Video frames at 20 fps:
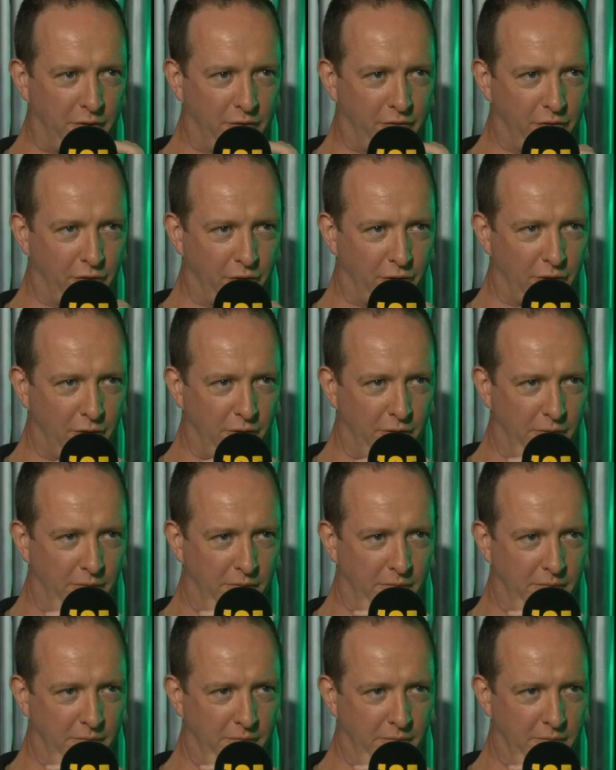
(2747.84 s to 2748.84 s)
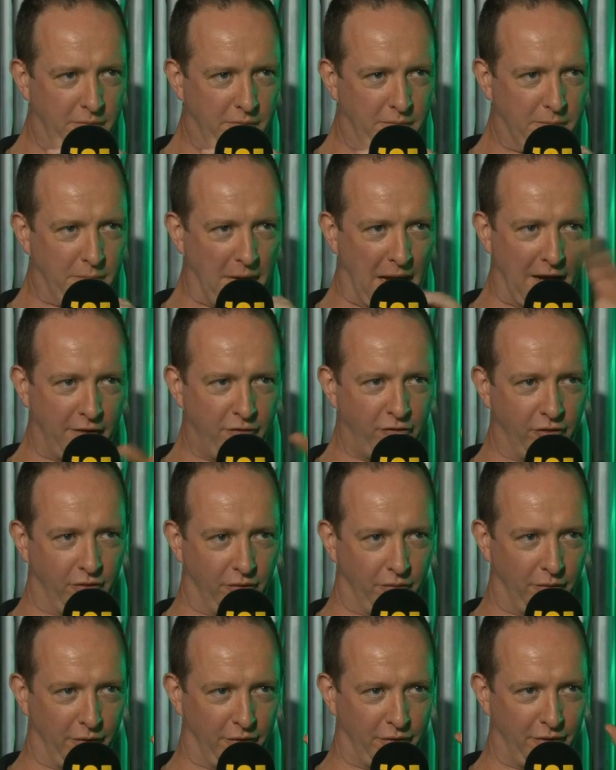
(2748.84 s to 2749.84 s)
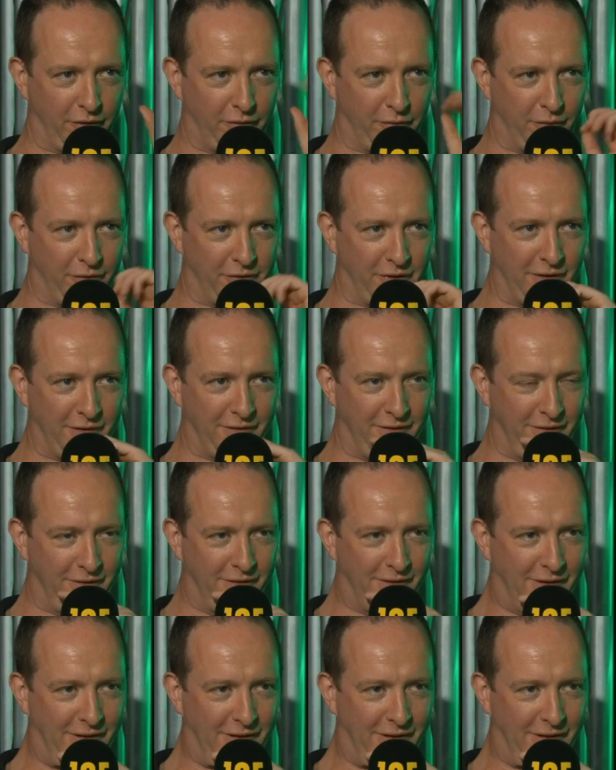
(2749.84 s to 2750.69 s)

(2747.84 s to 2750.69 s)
was your passion, was it? Was yeah. that?